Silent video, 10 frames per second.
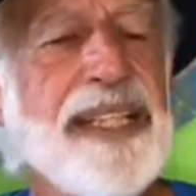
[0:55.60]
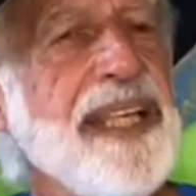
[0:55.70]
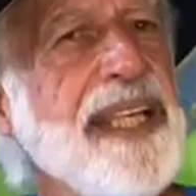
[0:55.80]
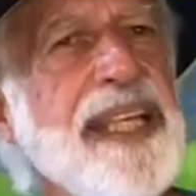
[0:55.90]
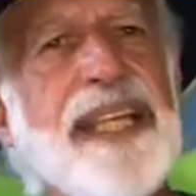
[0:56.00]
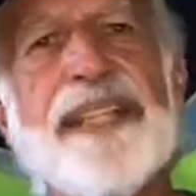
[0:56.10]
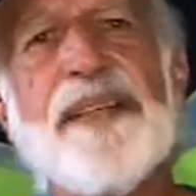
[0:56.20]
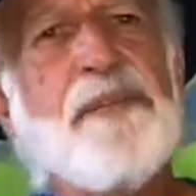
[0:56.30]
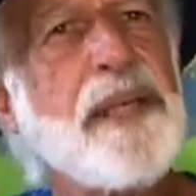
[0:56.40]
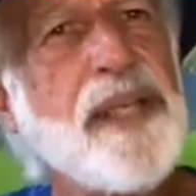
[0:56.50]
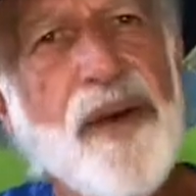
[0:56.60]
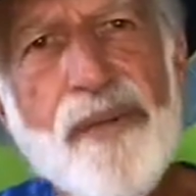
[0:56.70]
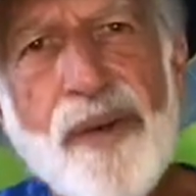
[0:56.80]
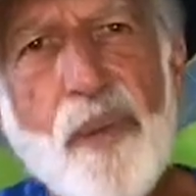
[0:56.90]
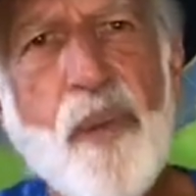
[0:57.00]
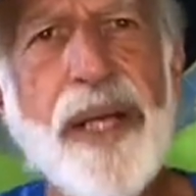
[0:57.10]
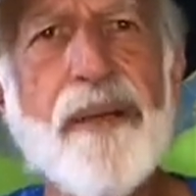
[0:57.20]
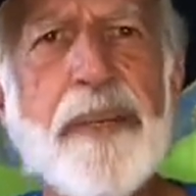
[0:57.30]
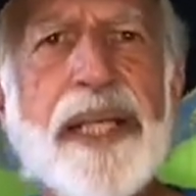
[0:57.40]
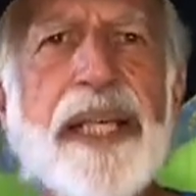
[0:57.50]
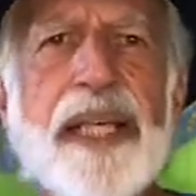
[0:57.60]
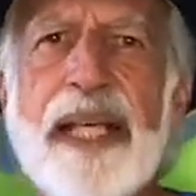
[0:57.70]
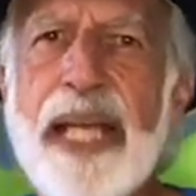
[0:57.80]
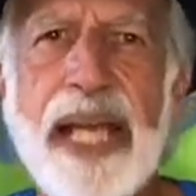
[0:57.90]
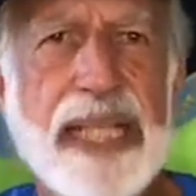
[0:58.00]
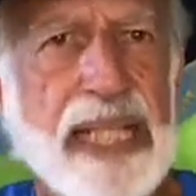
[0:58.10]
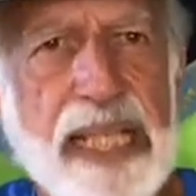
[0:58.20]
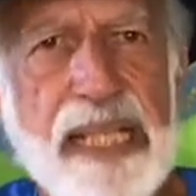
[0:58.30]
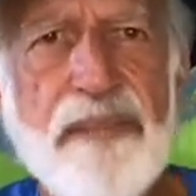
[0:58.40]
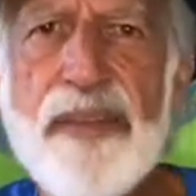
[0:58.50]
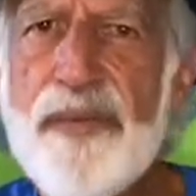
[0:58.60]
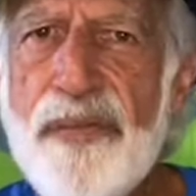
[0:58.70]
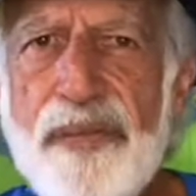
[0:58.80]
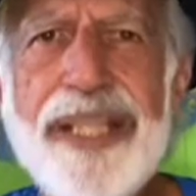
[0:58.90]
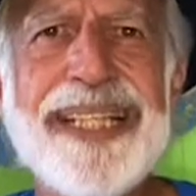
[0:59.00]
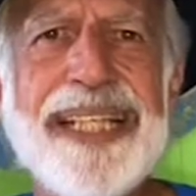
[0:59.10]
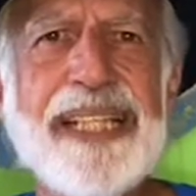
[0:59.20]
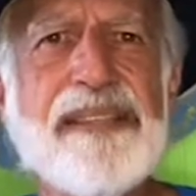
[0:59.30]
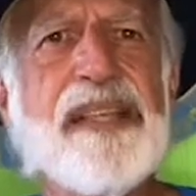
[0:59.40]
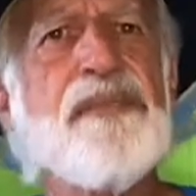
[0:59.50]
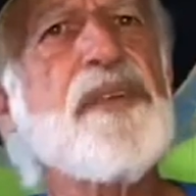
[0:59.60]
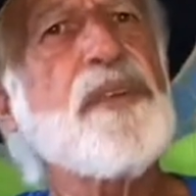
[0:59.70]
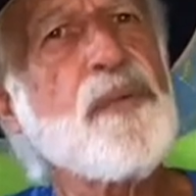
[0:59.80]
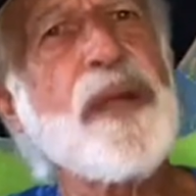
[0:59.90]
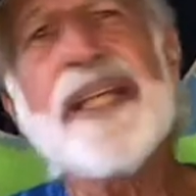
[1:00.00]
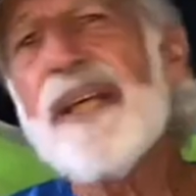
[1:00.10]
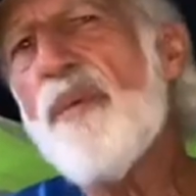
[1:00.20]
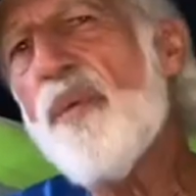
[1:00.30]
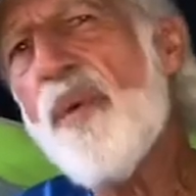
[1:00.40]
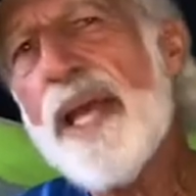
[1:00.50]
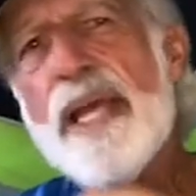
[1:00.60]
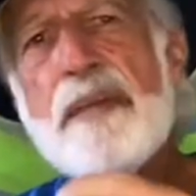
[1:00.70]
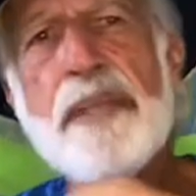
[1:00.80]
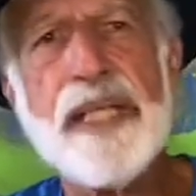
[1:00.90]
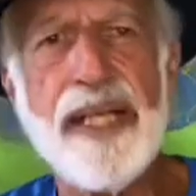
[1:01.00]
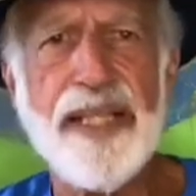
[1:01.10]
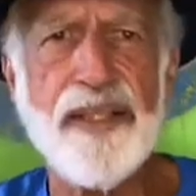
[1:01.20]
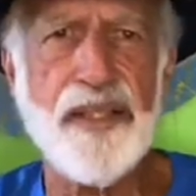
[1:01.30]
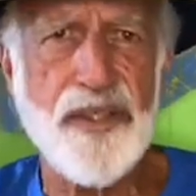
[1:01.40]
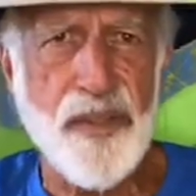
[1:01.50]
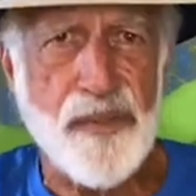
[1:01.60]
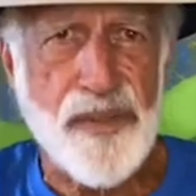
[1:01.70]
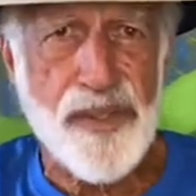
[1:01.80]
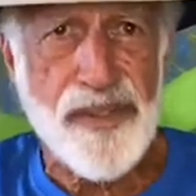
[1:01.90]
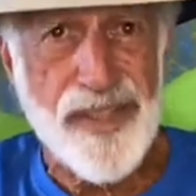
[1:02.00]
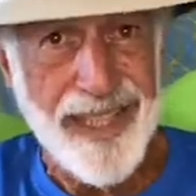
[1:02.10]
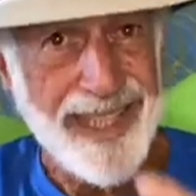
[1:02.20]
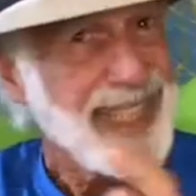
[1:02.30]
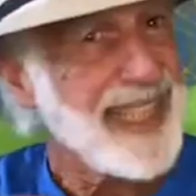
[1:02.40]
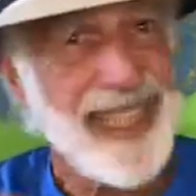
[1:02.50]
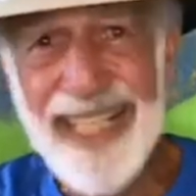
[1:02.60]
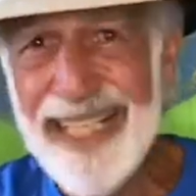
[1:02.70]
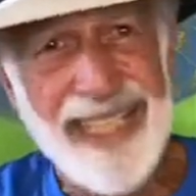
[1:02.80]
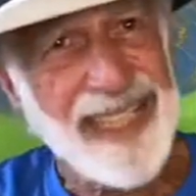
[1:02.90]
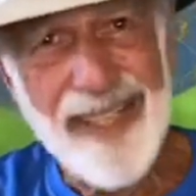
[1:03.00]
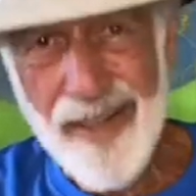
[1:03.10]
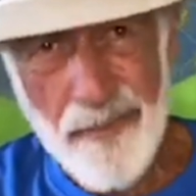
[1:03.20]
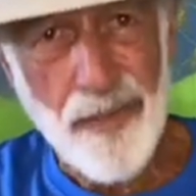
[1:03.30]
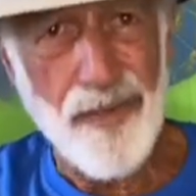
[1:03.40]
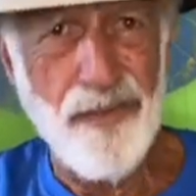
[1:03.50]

it can be overwhelming and leave you feeling as if you're running way behind the Joneses in any number of